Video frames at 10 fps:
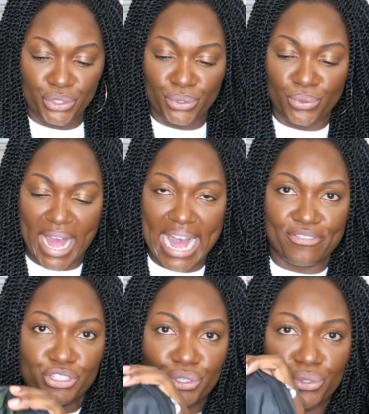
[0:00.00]
to
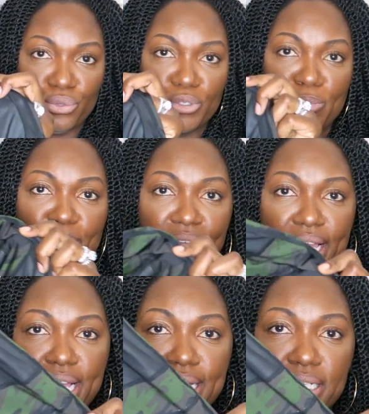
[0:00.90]
have to
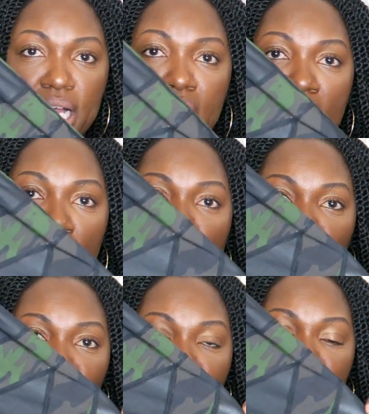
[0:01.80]
spend
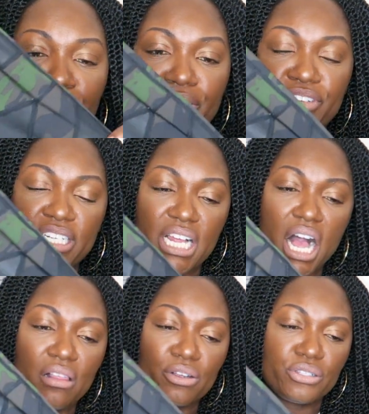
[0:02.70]

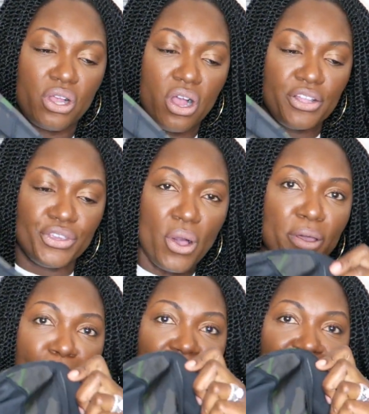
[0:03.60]
$150 on
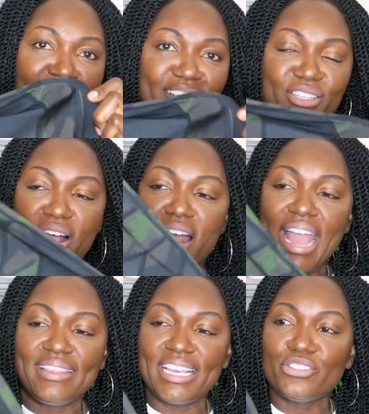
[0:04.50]
yoga pants. All
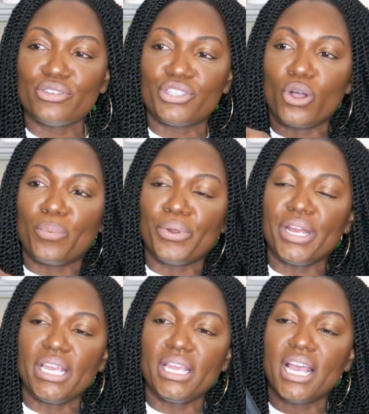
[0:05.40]
right, these are so
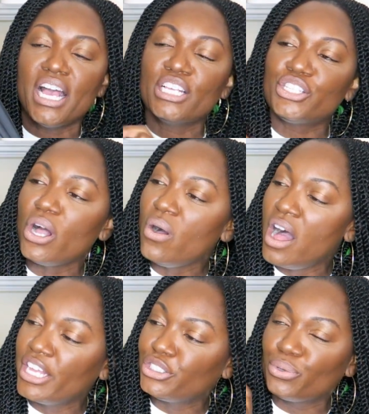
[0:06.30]
pretty, so on